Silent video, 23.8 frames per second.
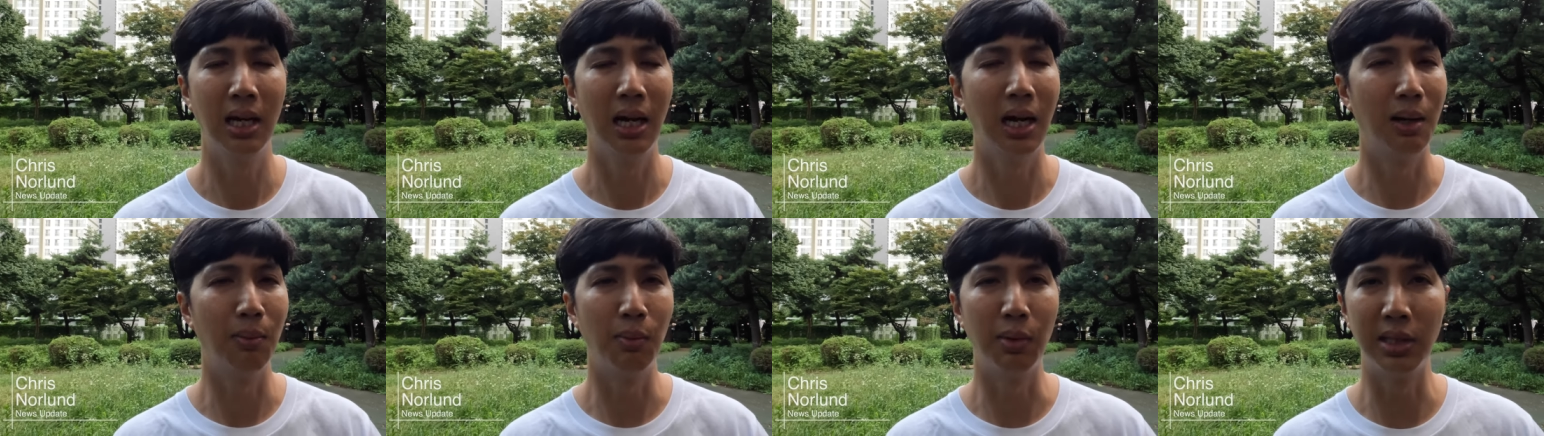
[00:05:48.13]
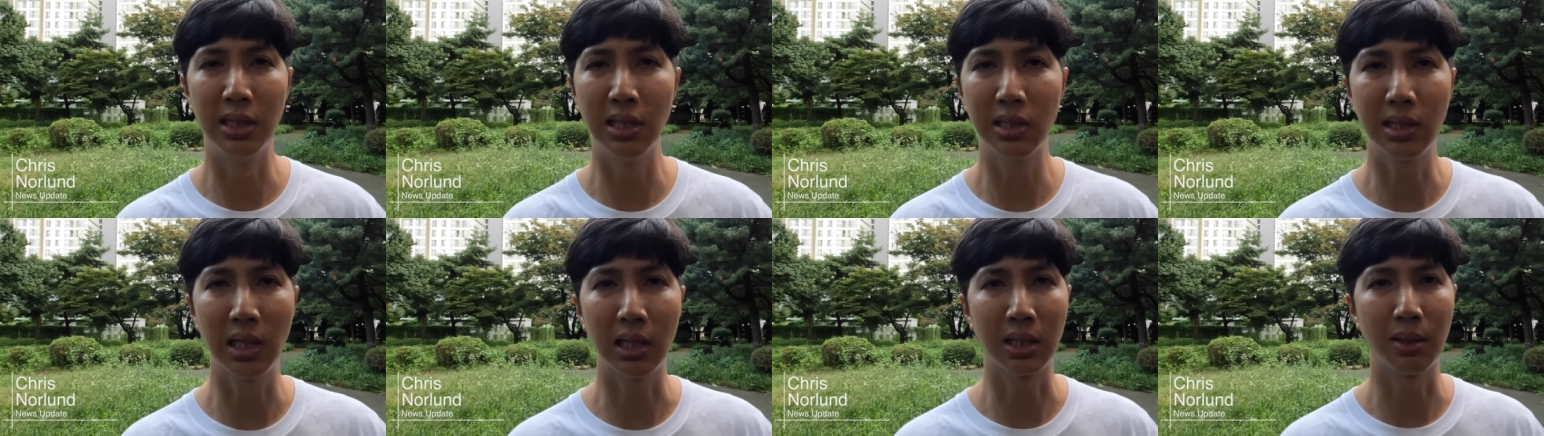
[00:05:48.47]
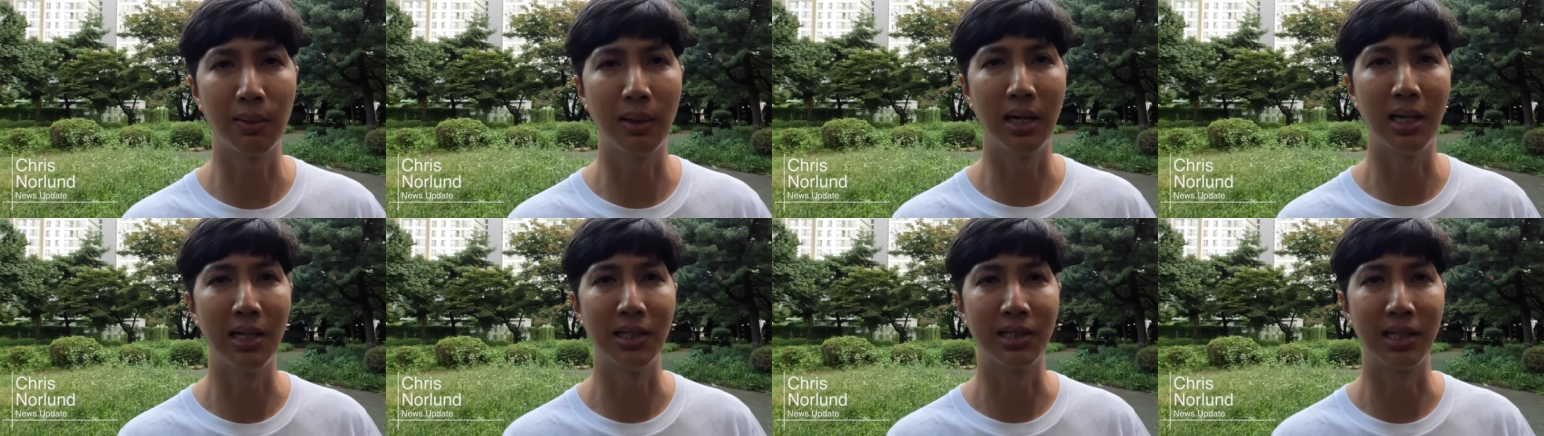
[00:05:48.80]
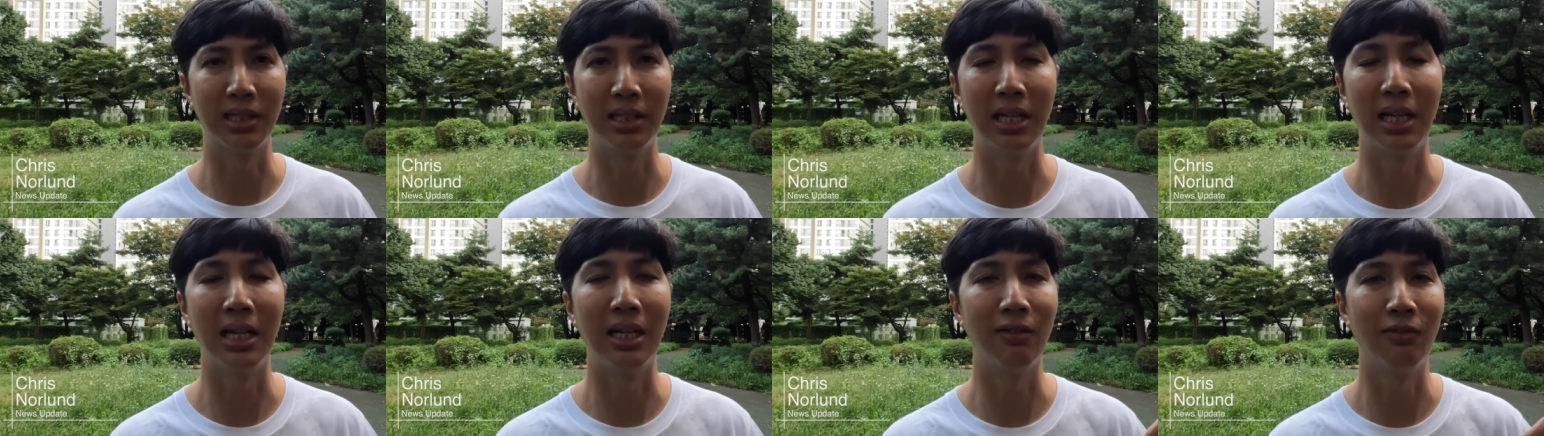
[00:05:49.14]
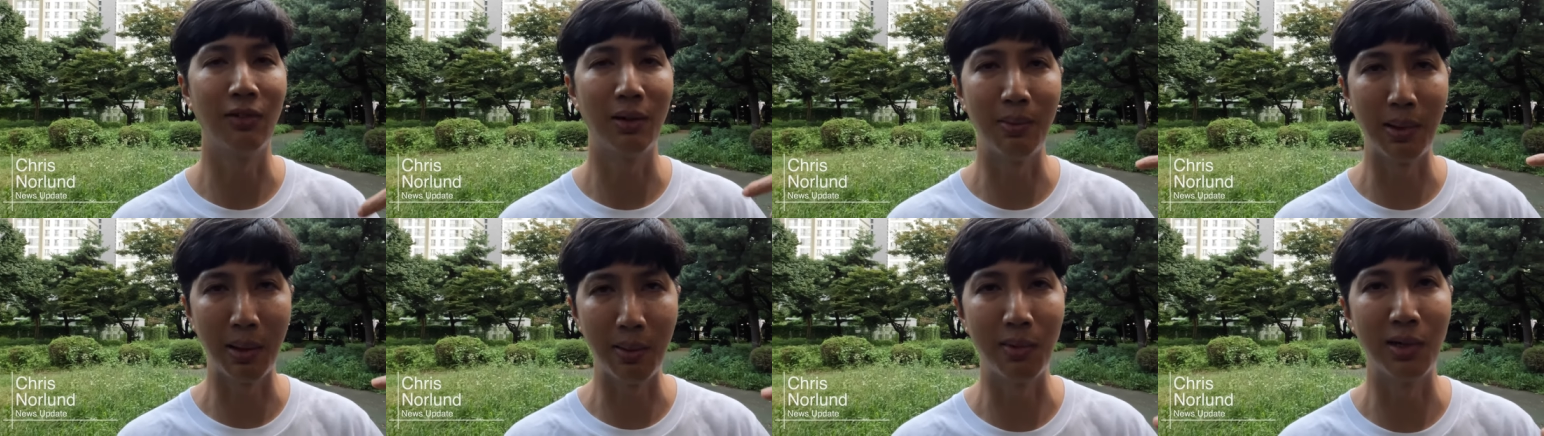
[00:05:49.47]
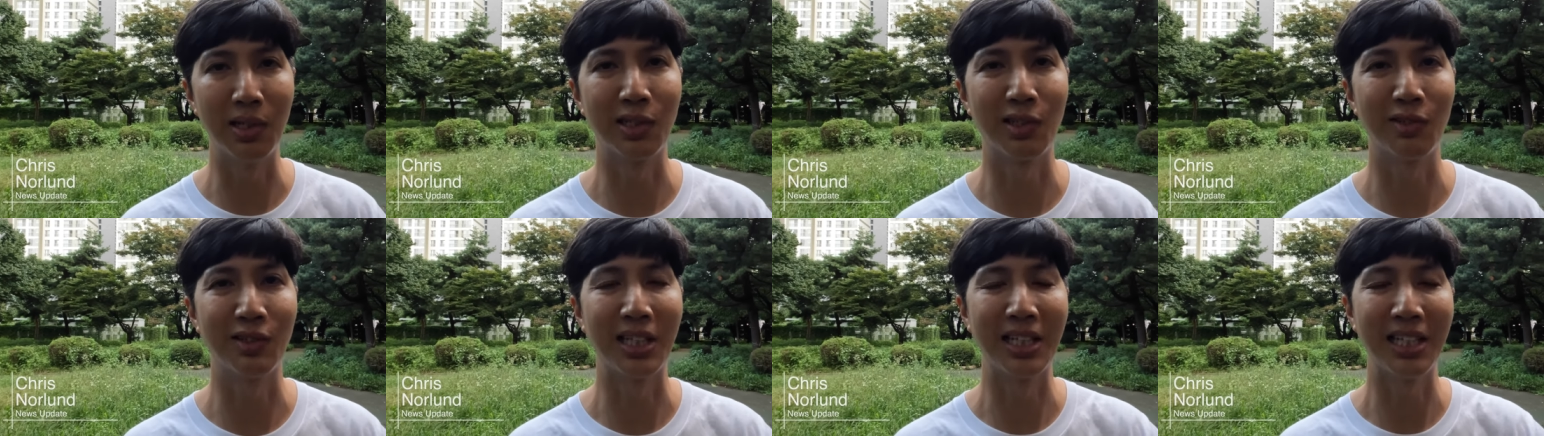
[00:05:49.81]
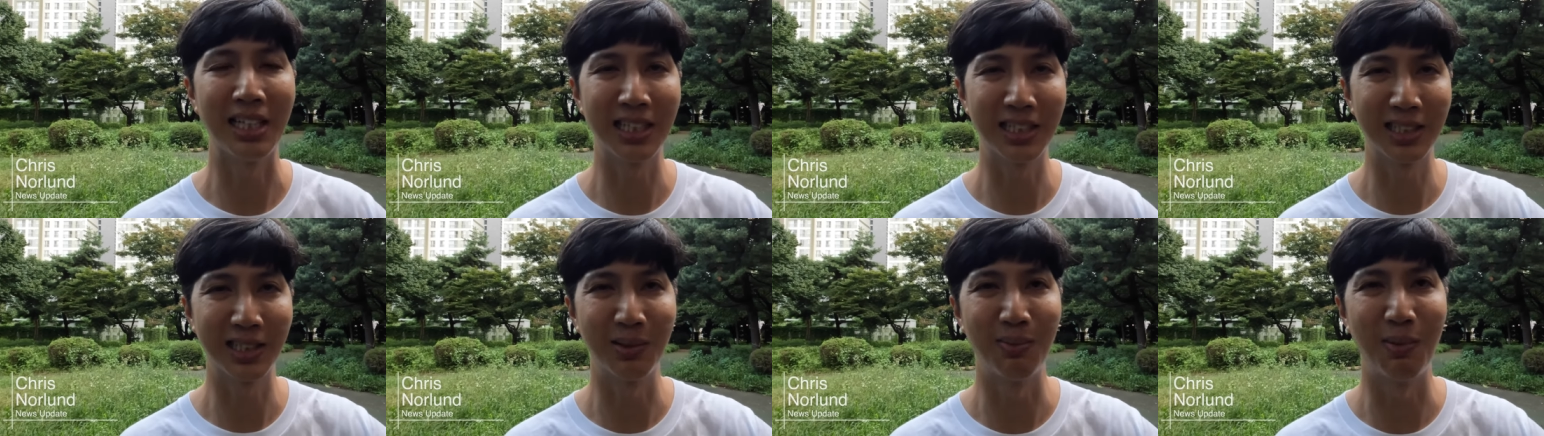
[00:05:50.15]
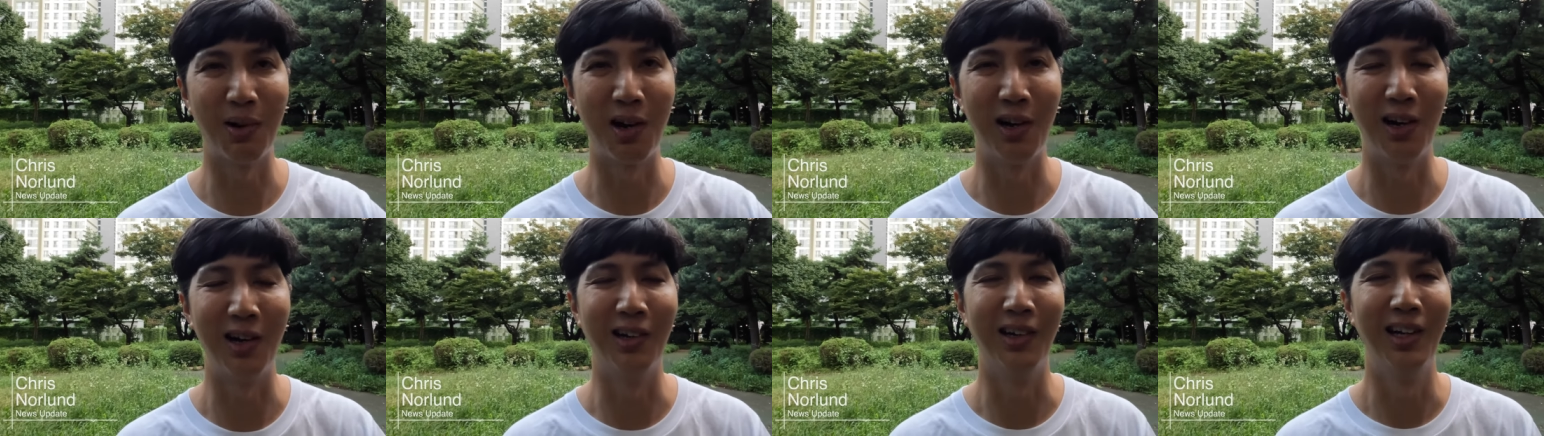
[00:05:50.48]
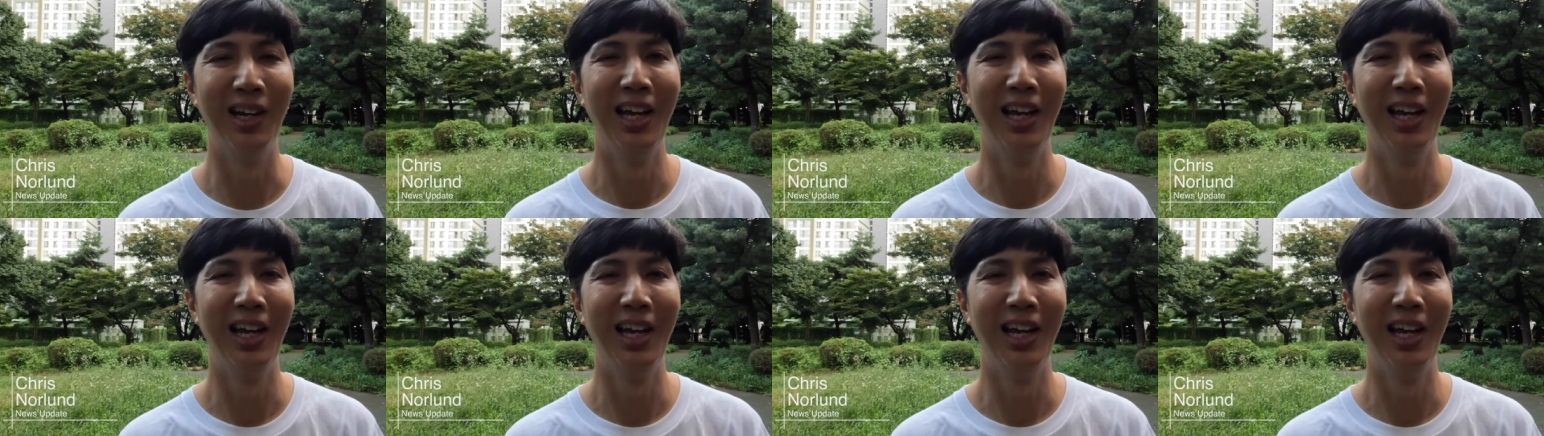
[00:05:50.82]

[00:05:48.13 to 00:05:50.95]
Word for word: Um, we just talked about it on Sunday, and if my memory serves, I think it's tomorrow,